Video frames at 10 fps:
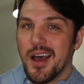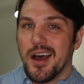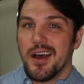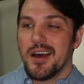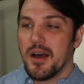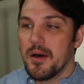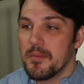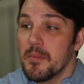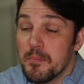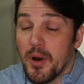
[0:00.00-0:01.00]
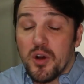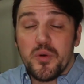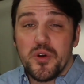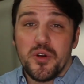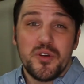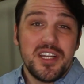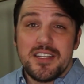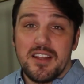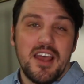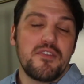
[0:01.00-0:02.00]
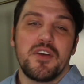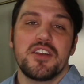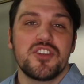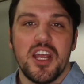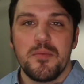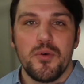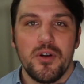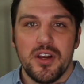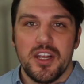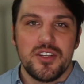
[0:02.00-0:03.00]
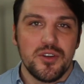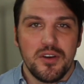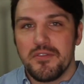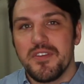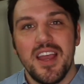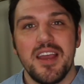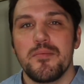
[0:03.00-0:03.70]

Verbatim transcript: uh, a borrower who needs a FHA mortgage or a VA